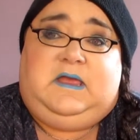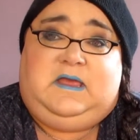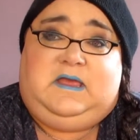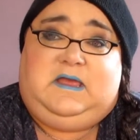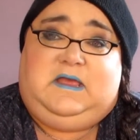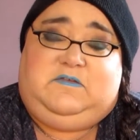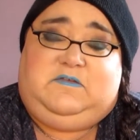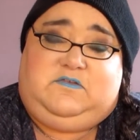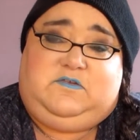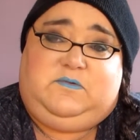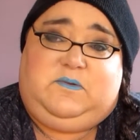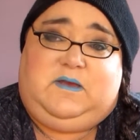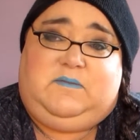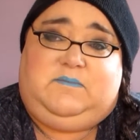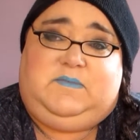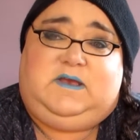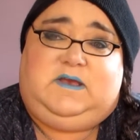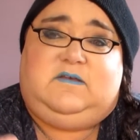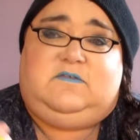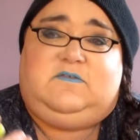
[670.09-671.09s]
into it,
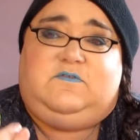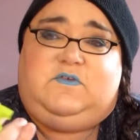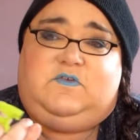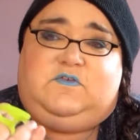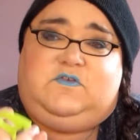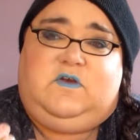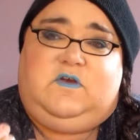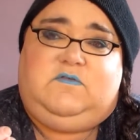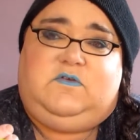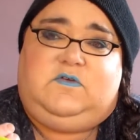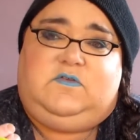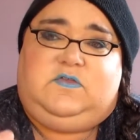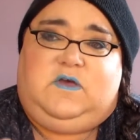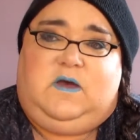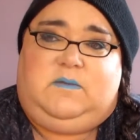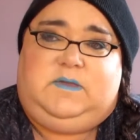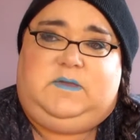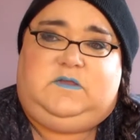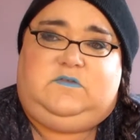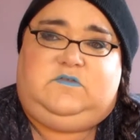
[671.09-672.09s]
because if you shove your
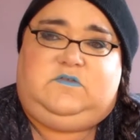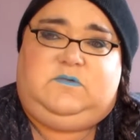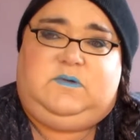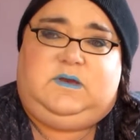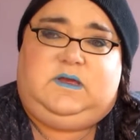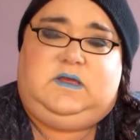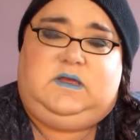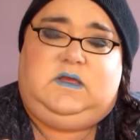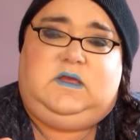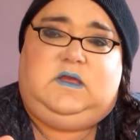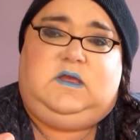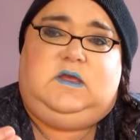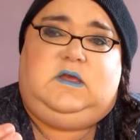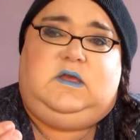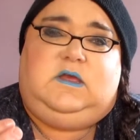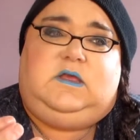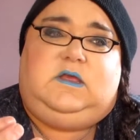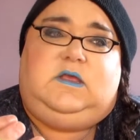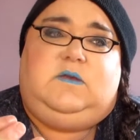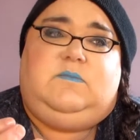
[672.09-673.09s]
thumb into it,
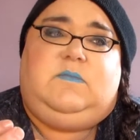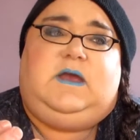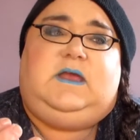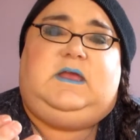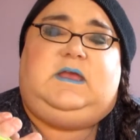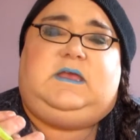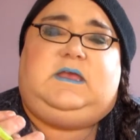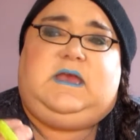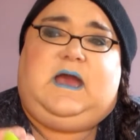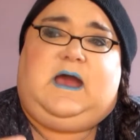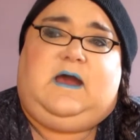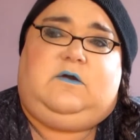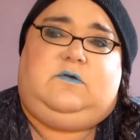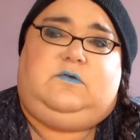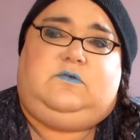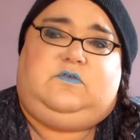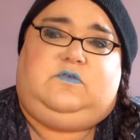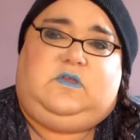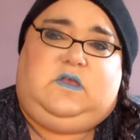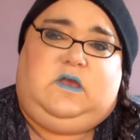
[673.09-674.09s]
you might
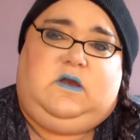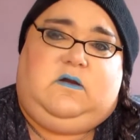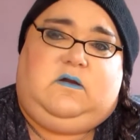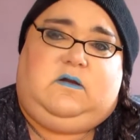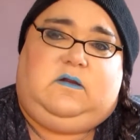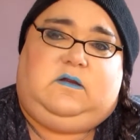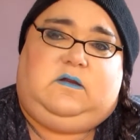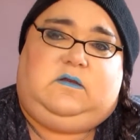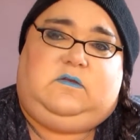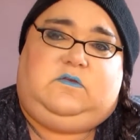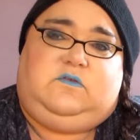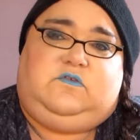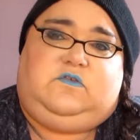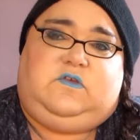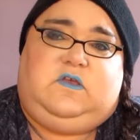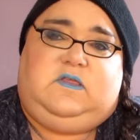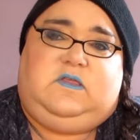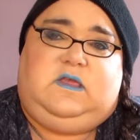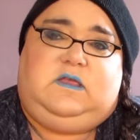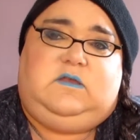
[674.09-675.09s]
gouge the orange
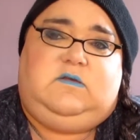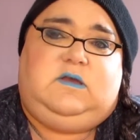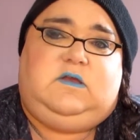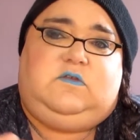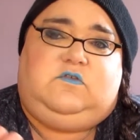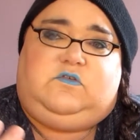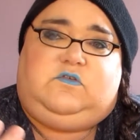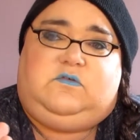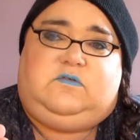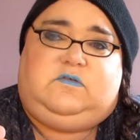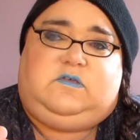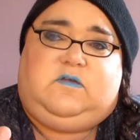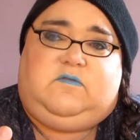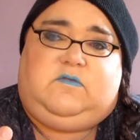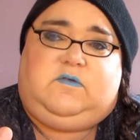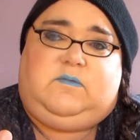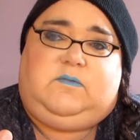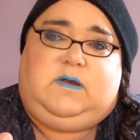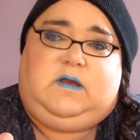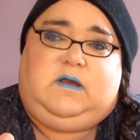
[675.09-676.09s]
and then you get juice
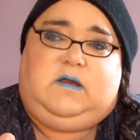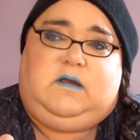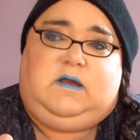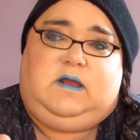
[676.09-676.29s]
everywhere.